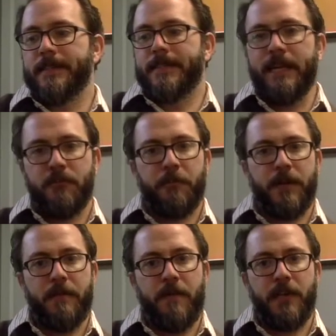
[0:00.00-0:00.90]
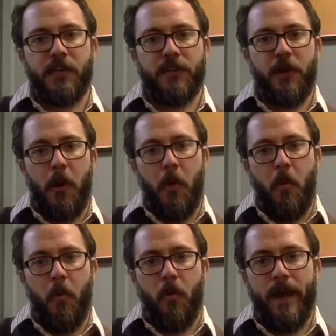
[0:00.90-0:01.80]
That's pretty much the
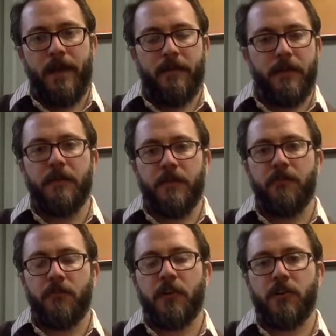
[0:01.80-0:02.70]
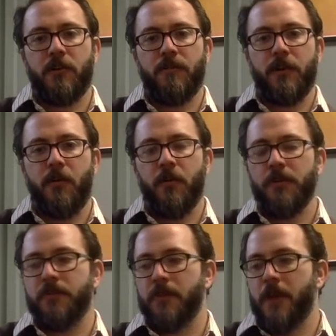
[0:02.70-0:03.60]
way that the structure of the
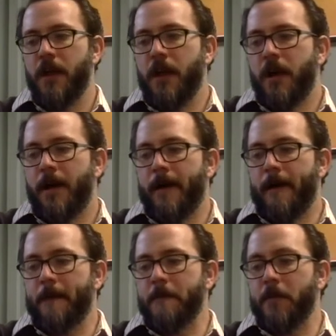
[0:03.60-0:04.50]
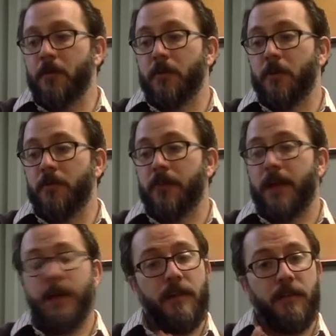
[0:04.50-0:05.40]
course. You'll notice
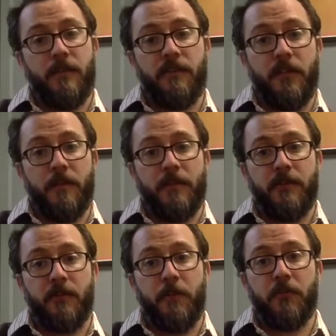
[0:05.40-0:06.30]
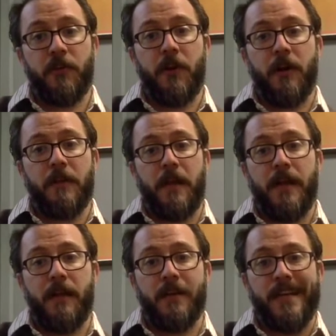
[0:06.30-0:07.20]
that the syllabus is posted
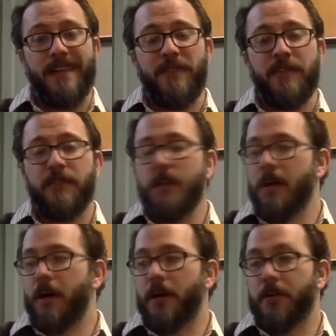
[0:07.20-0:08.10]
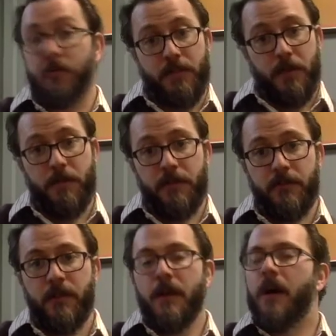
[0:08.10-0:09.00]
online on Canvas under
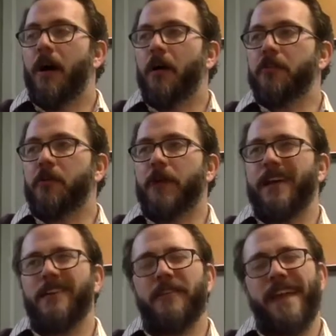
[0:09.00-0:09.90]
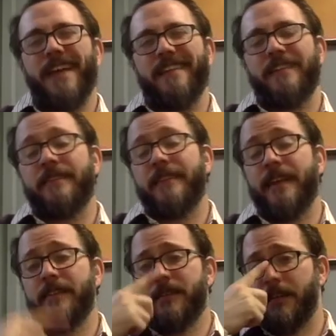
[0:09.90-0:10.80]
Syllabus. Also right under that is a
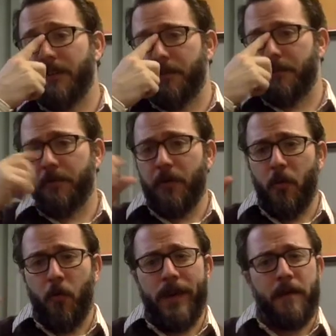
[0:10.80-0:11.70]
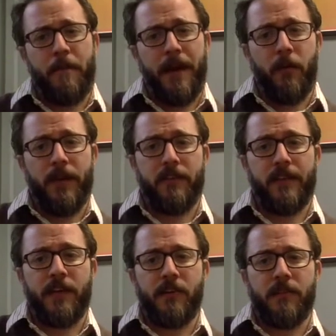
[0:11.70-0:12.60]
tentative week-by-week
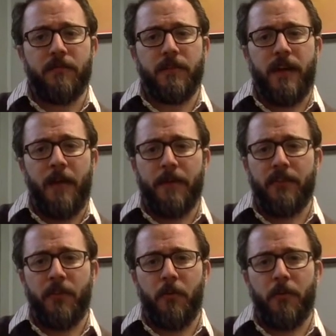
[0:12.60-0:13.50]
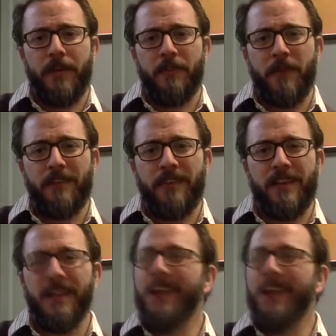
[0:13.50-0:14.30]
schedule of the topics that we'll be addressing.